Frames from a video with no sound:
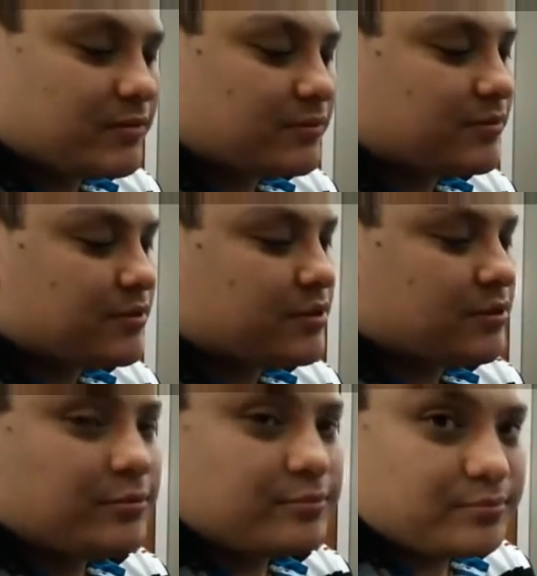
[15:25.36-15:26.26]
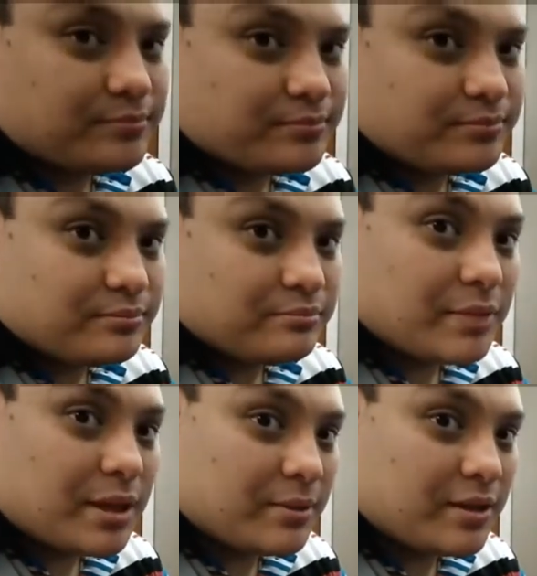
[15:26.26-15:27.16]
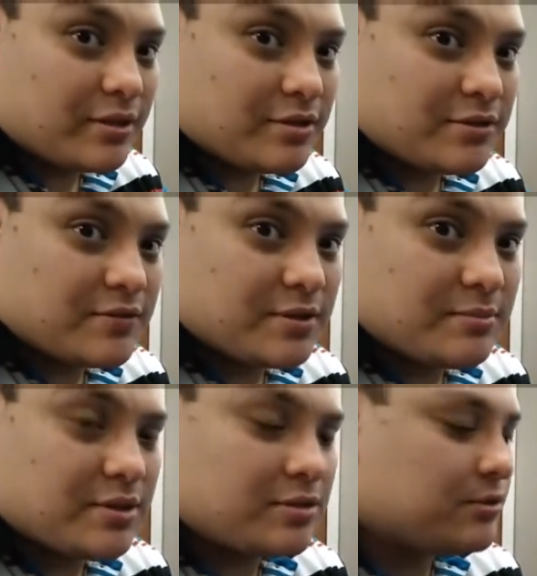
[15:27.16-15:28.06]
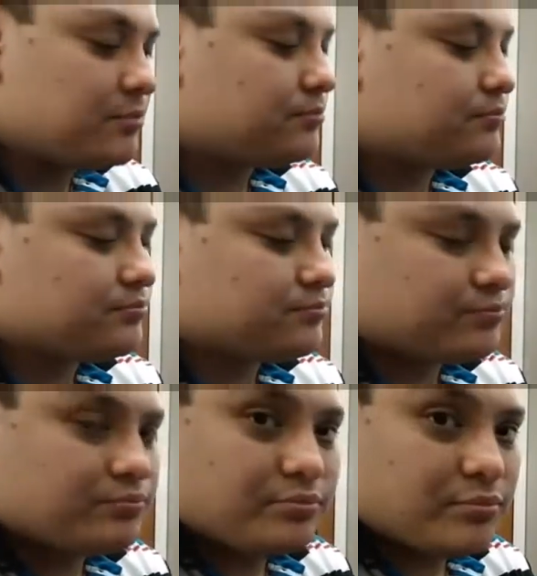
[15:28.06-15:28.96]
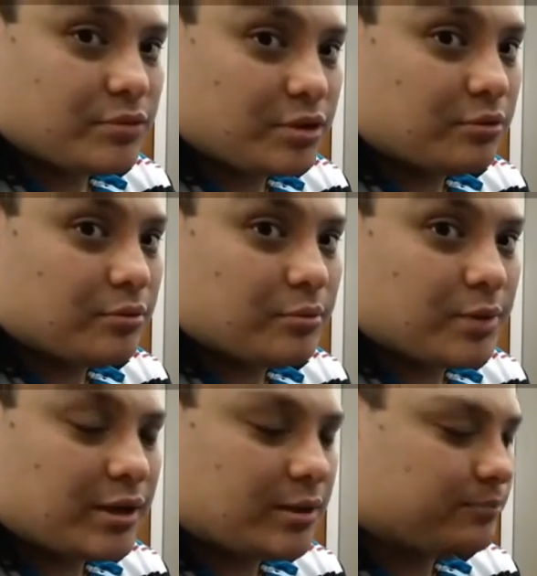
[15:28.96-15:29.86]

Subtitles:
So maybe now that you've seen me do it, you won't make them.